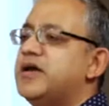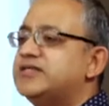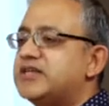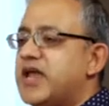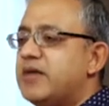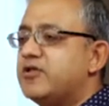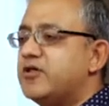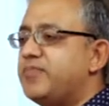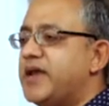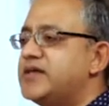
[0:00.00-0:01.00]
is the name of
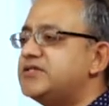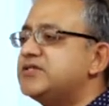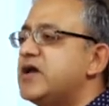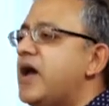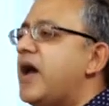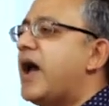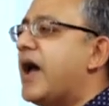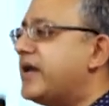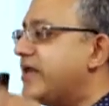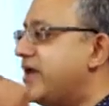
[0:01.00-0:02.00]
the place.
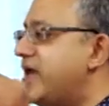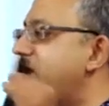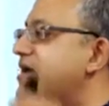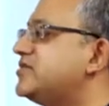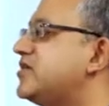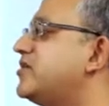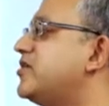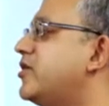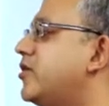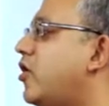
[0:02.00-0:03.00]
And he
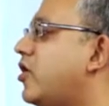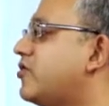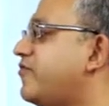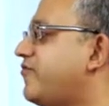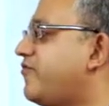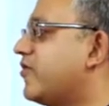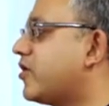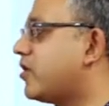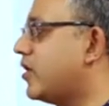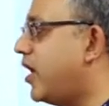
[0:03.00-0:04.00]
exerted a lot
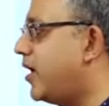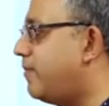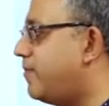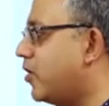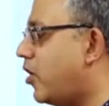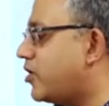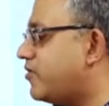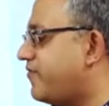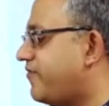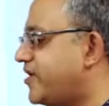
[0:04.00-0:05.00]

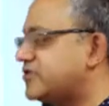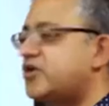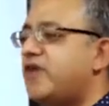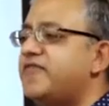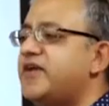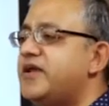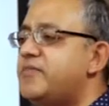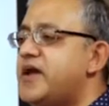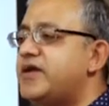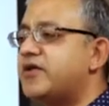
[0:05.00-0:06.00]
of philosophic
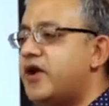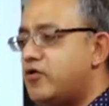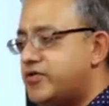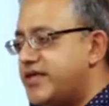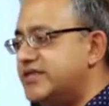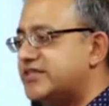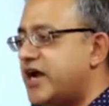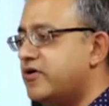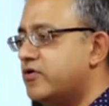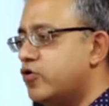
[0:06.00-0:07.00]
debate around these
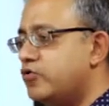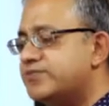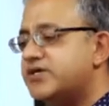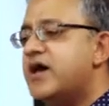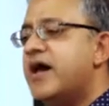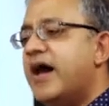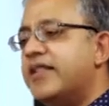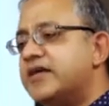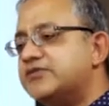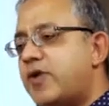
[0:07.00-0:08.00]
kind of groups.
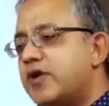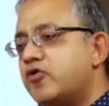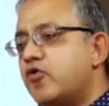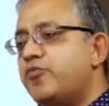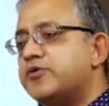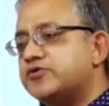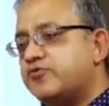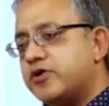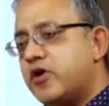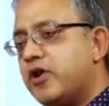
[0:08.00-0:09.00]
And there's one group which
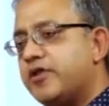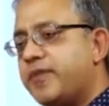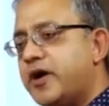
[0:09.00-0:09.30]
were called the